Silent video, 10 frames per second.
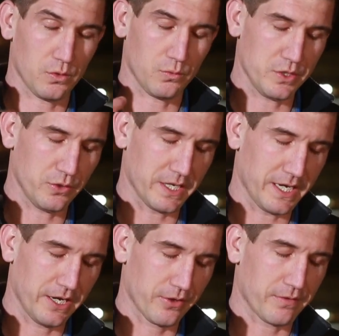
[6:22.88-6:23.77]
When you can
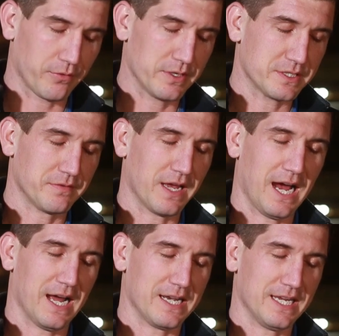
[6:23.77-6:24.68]
hear the voice of
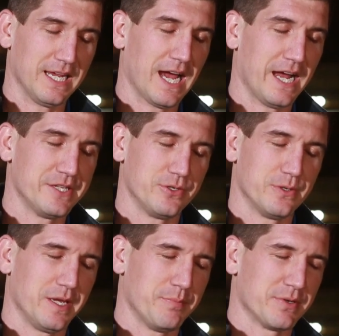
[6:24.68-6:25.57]
God and He guides you
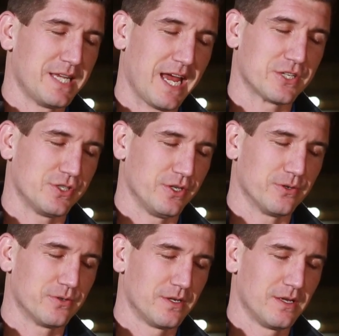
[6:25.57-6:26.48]
and He protects
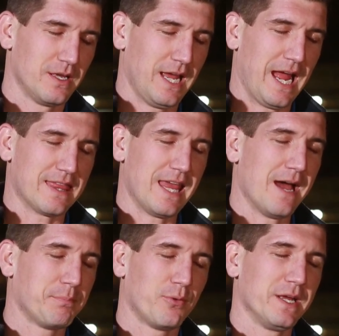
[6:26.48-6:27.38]
you, at
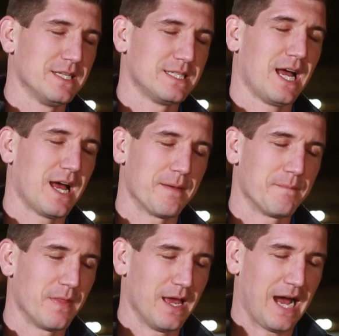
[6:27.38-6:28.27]
that point in
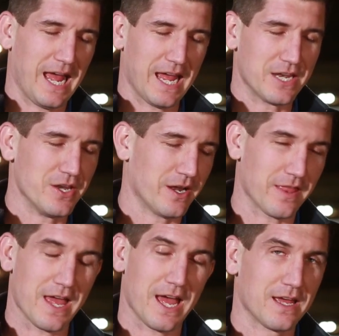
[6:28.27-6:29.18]
time, I had none
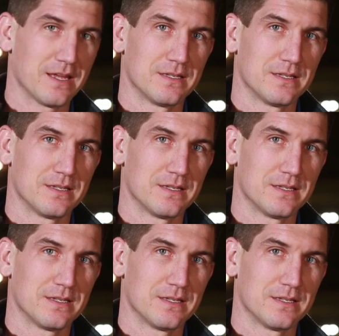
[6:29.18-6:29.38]
of that.